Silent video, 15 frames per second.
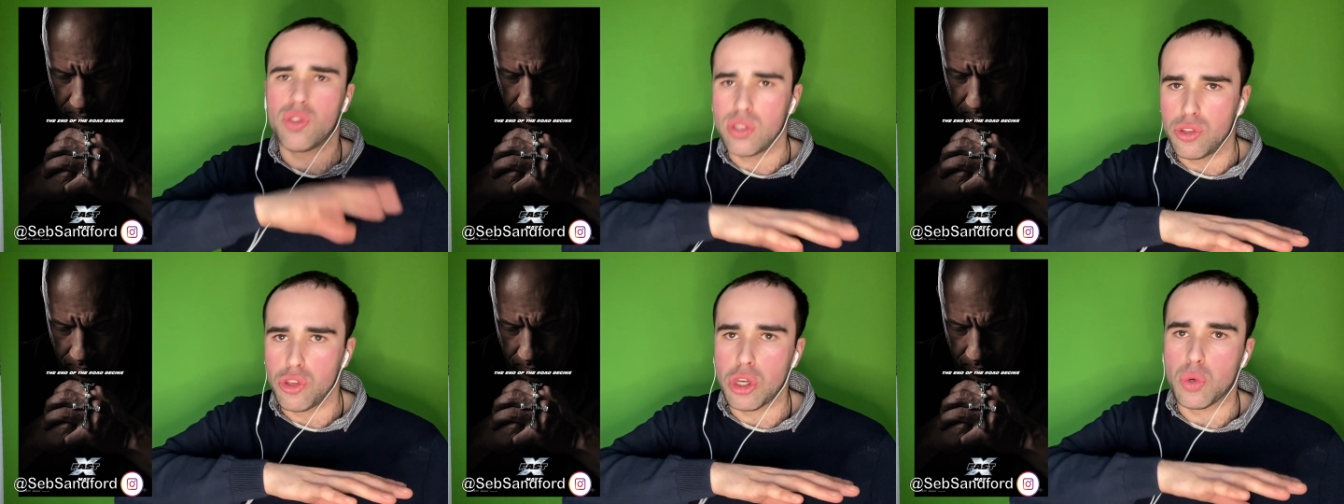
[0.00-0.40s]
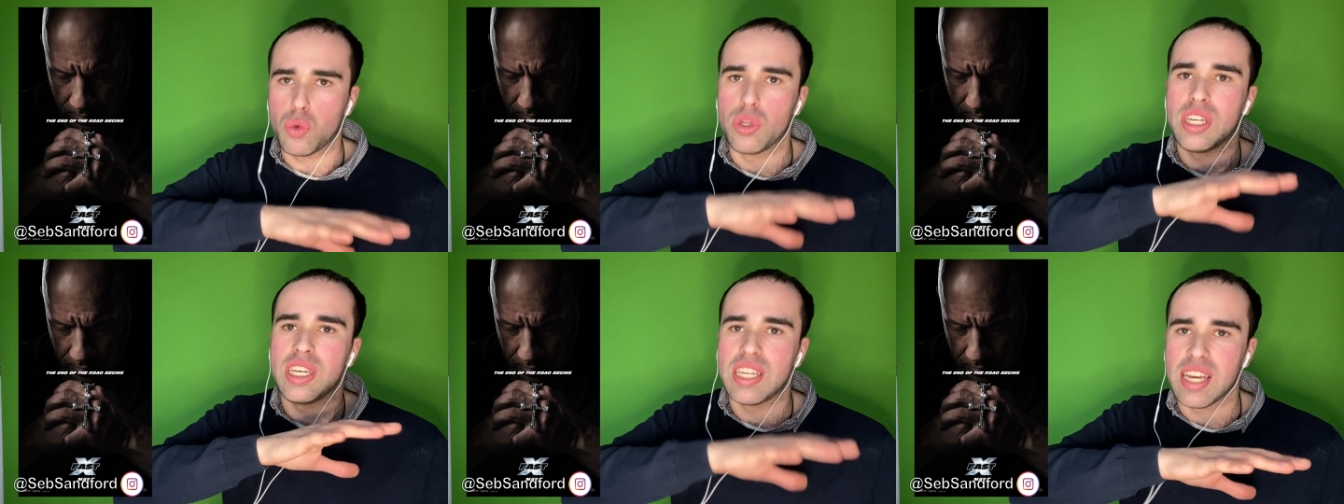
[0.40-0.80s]
noon
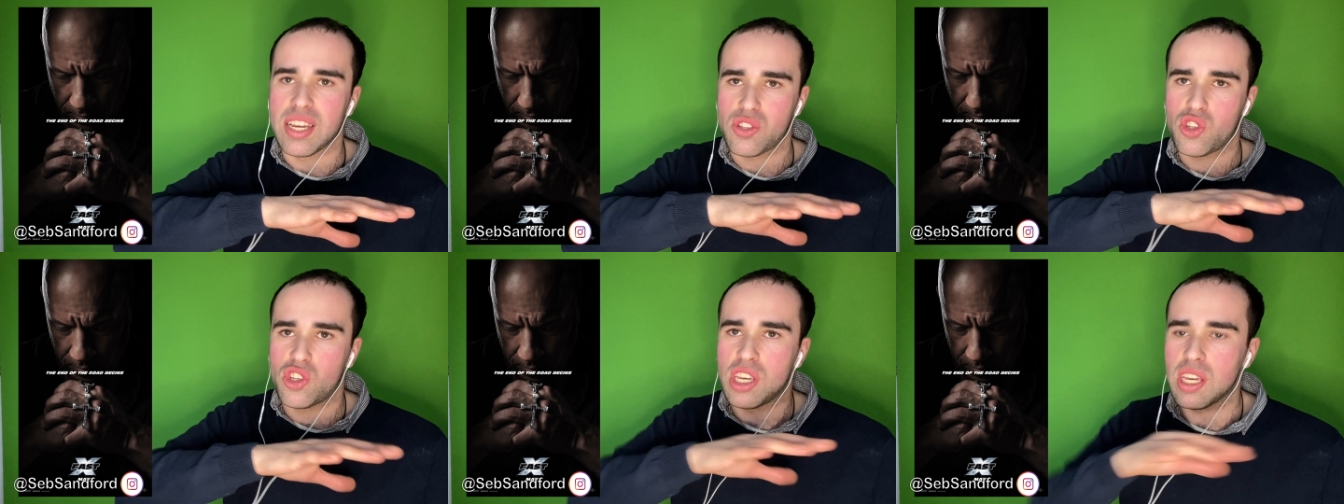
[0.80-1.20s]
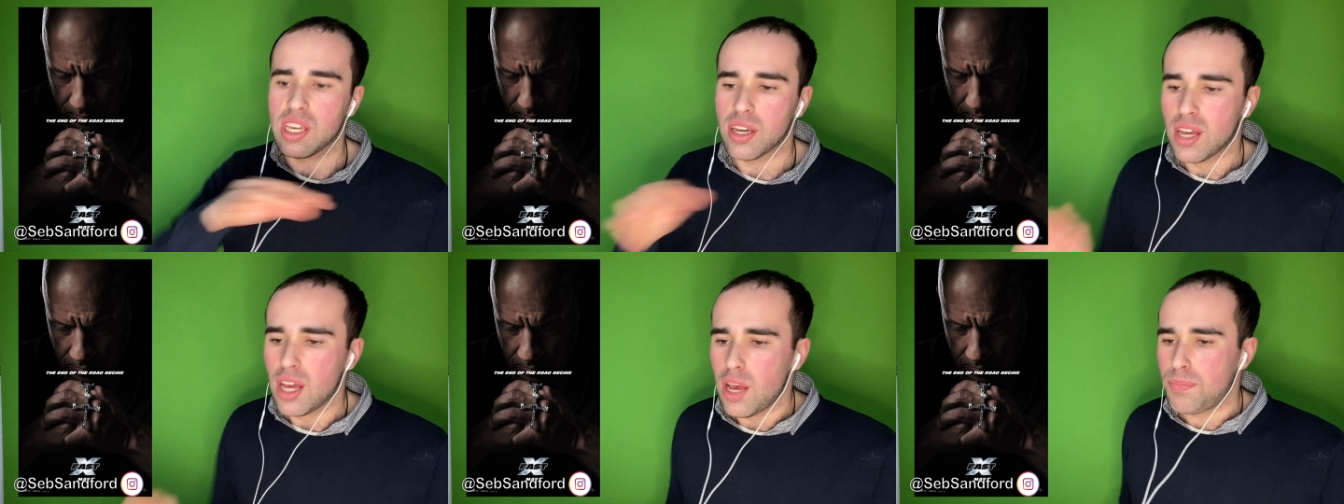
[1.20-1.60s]
E S T.
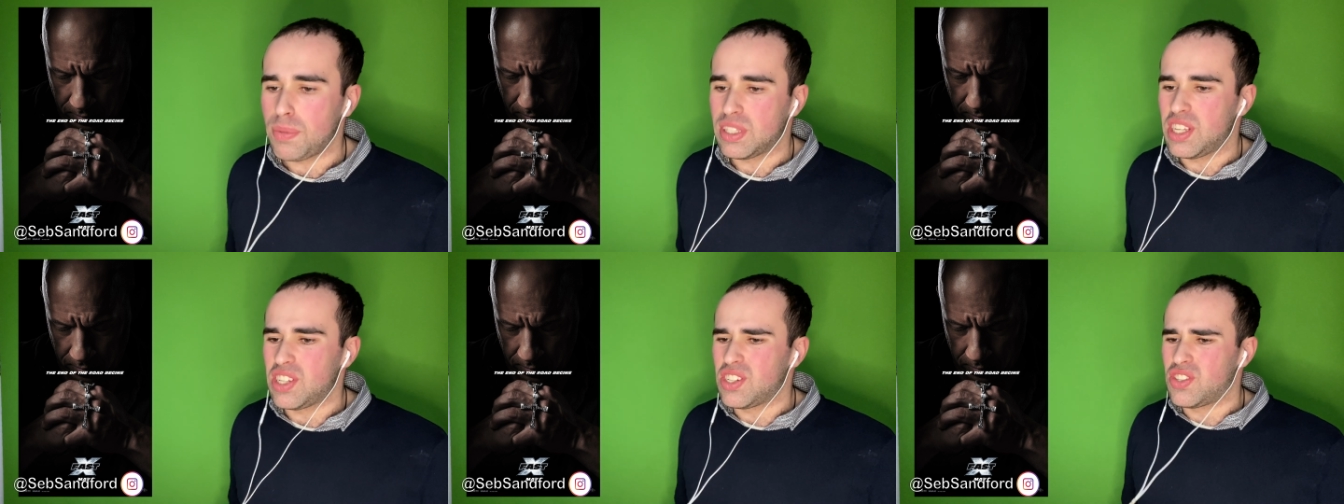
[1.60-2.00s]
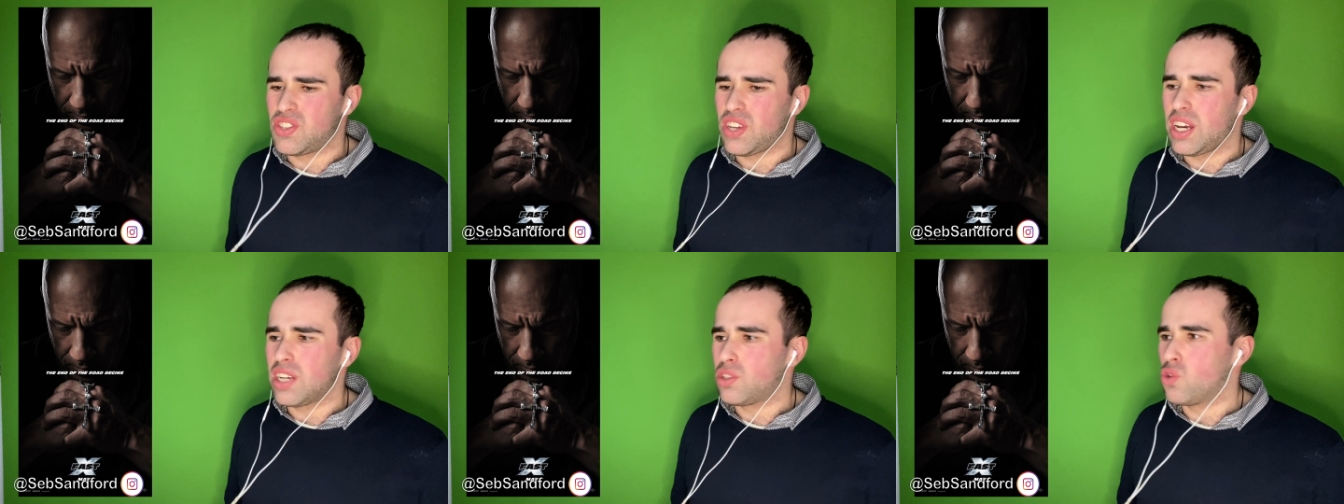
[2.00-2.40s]
But they
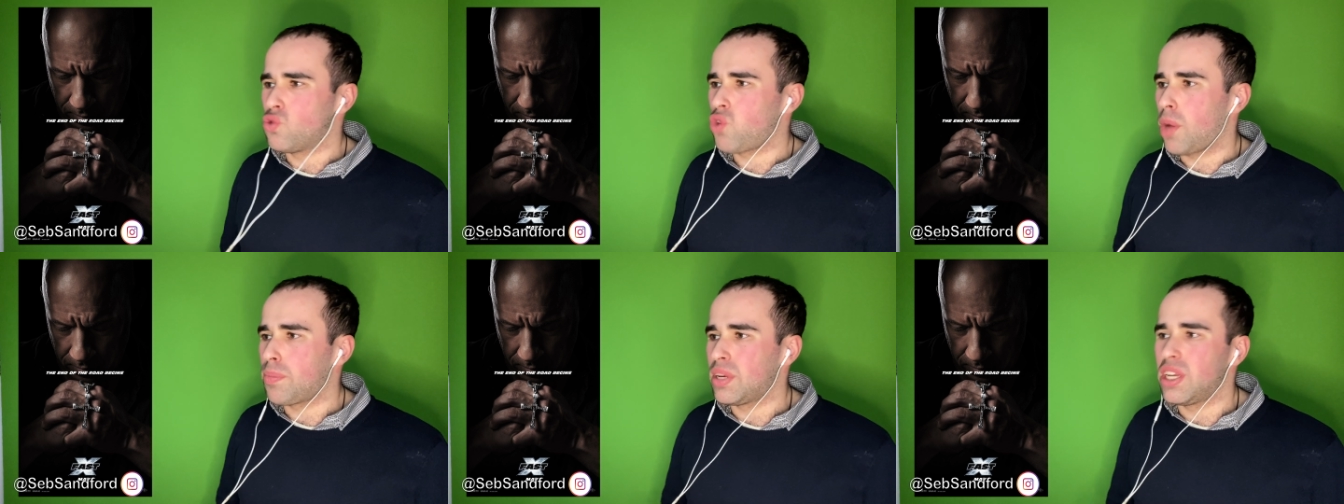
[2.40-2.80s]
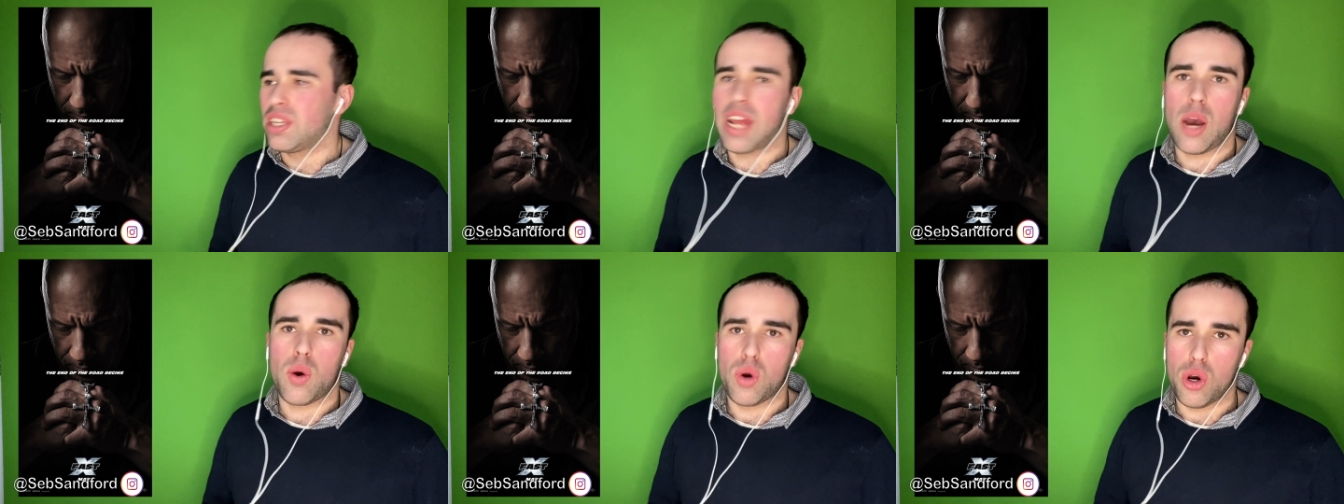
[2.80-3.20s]
decided to drop it an
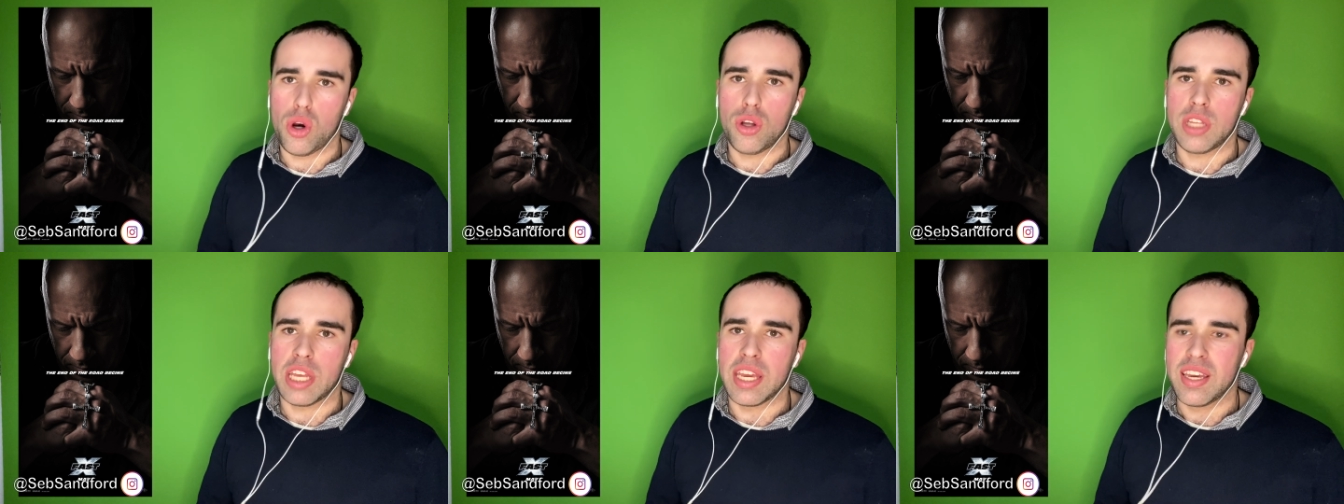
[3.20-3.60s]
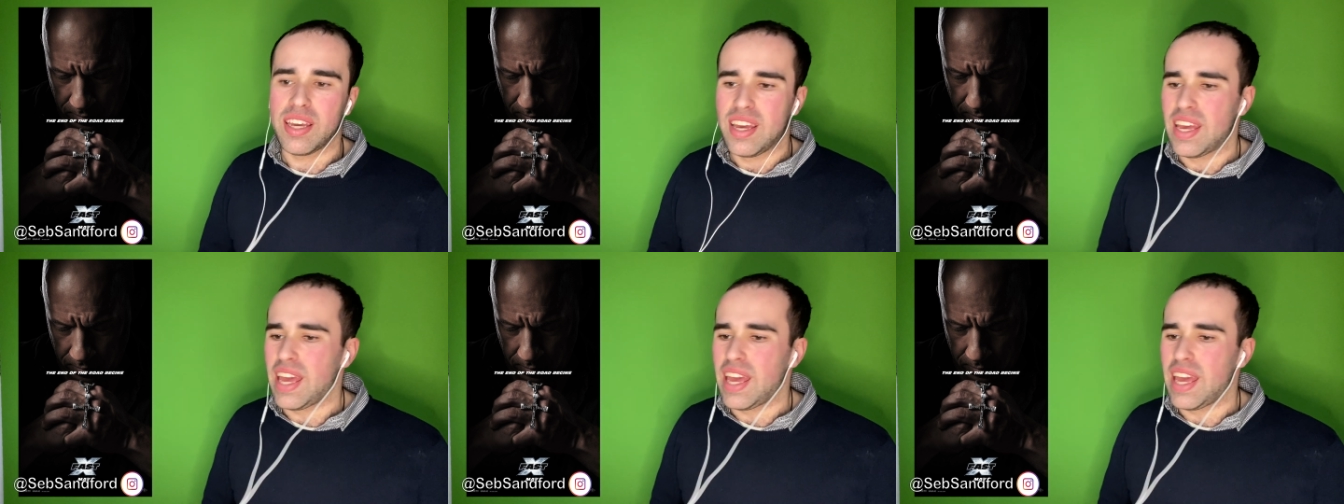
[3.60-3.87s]
hour early.